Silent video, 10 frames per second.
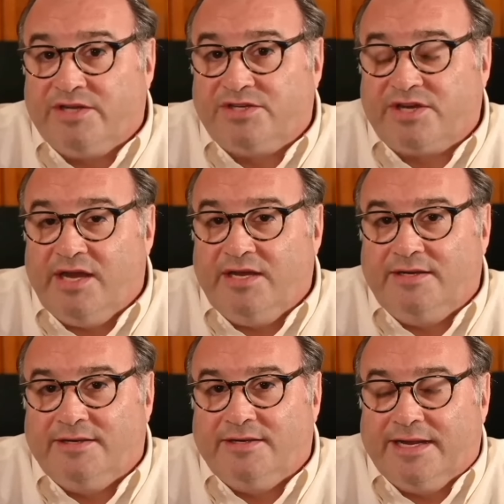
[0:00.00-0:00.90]

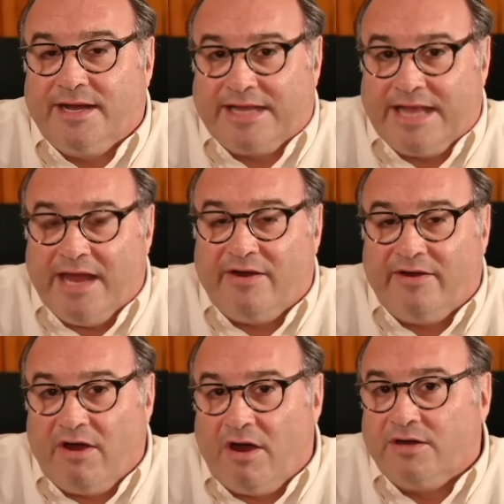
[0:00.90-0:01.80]
educated, again,
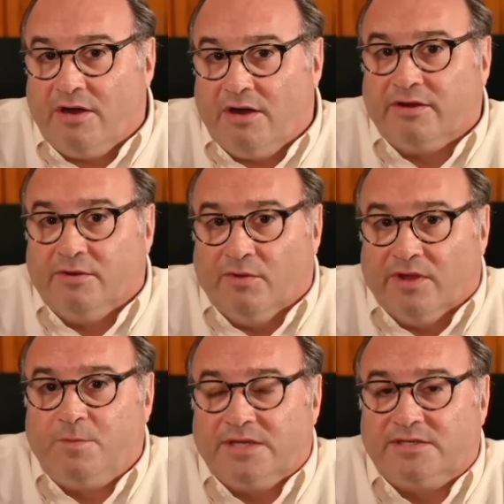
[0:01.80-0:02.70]
hard to argue with.
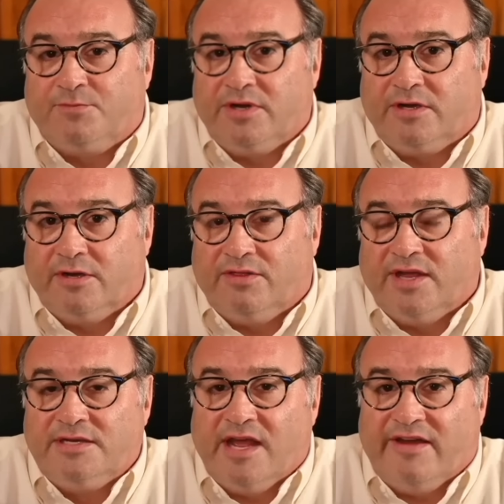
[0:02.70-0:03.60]
That's a pretty good
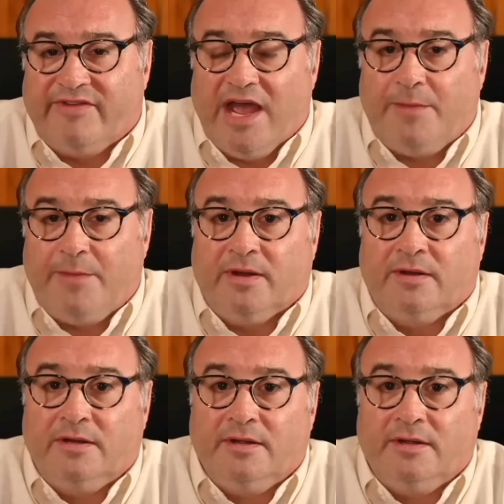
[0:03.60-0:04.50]
thing to have
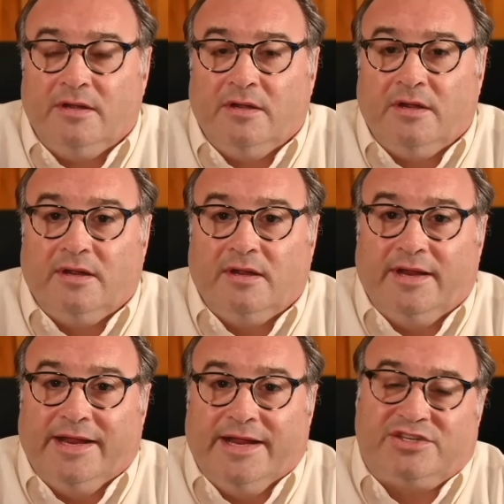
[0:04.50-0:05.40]
happen.
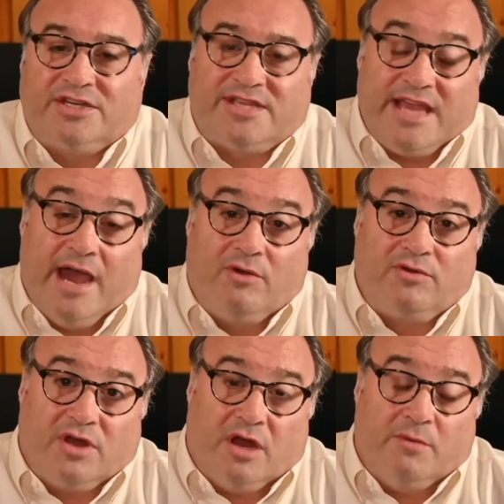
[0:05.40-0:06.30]
It's just the
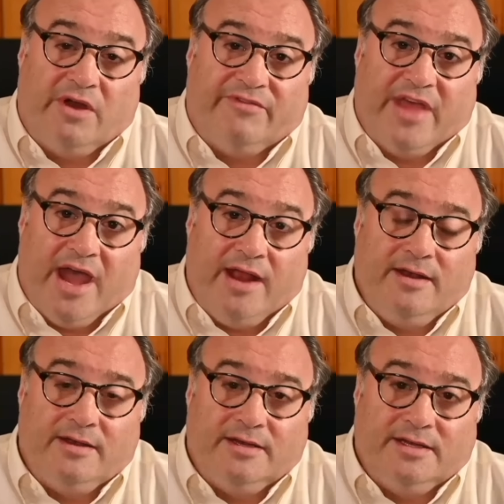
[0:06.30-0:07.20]
outcome of
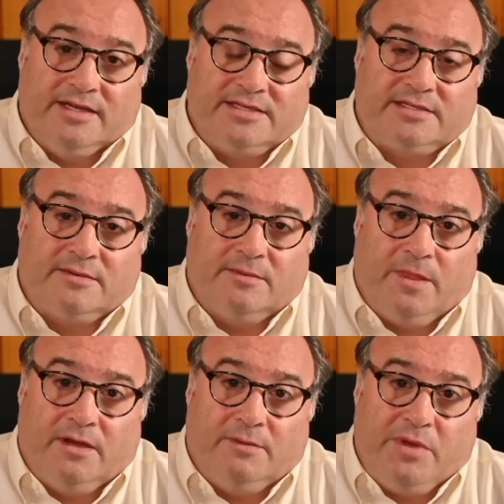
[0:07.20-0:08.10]
that is
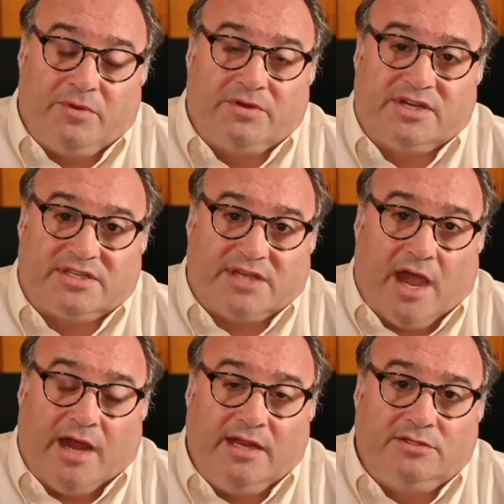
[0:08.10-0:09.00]
uh, people are
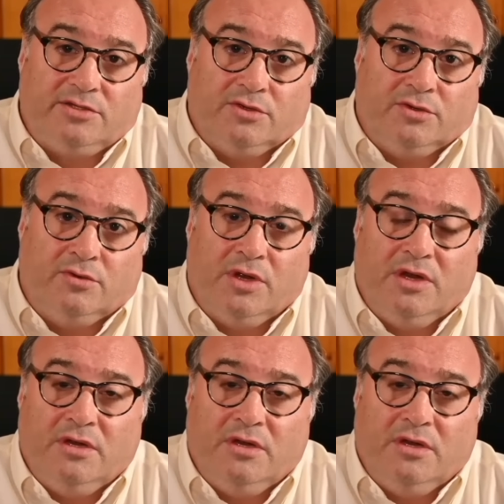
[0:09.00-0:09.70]
deciding to